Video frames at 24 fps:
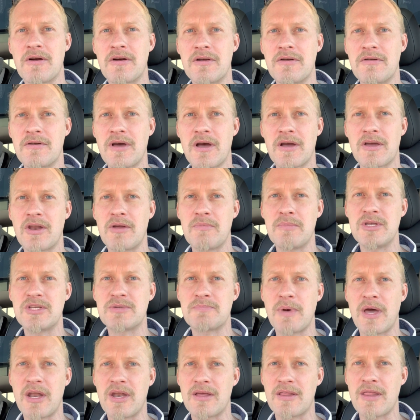you're not going to be
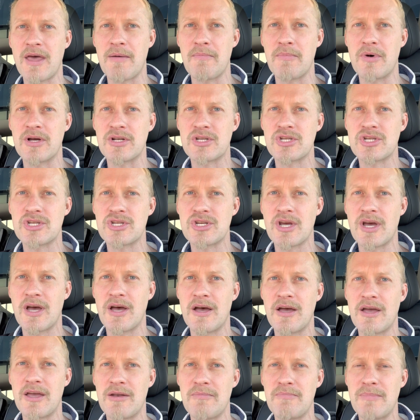spending that much
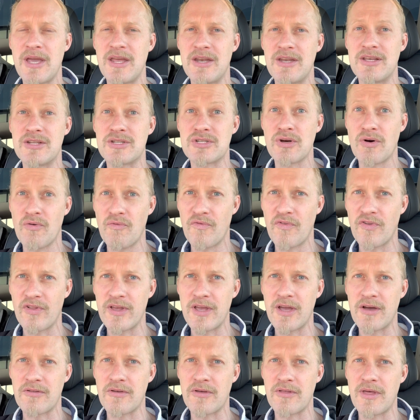in maintenance,
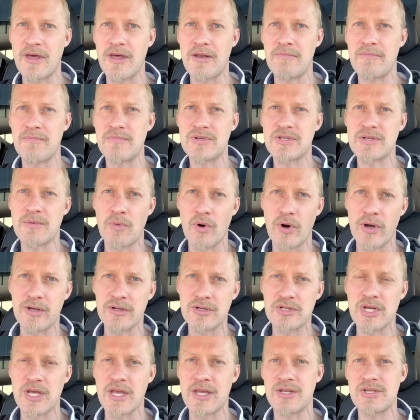hopefully, other than some oil
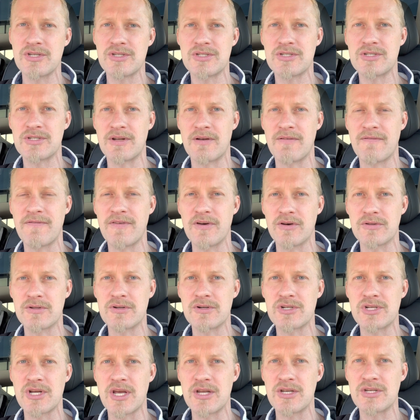changes and filter
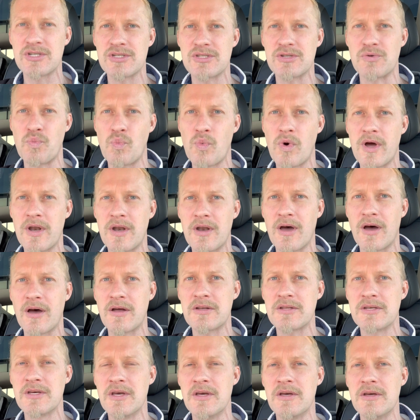changes and
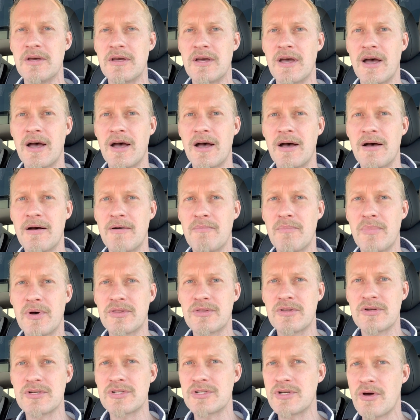whatnot. But
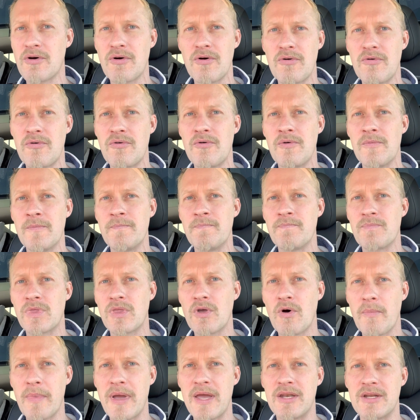there's no
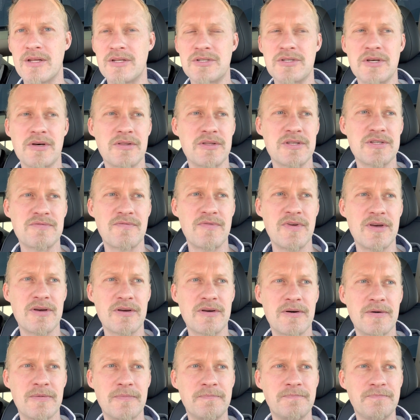maintenance on this
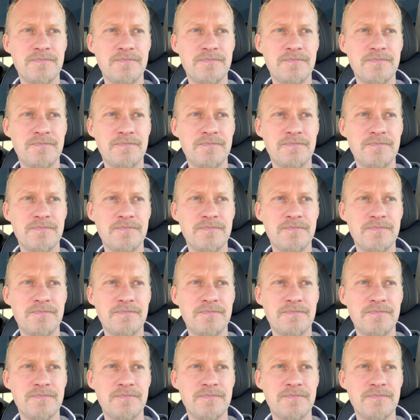vehicle.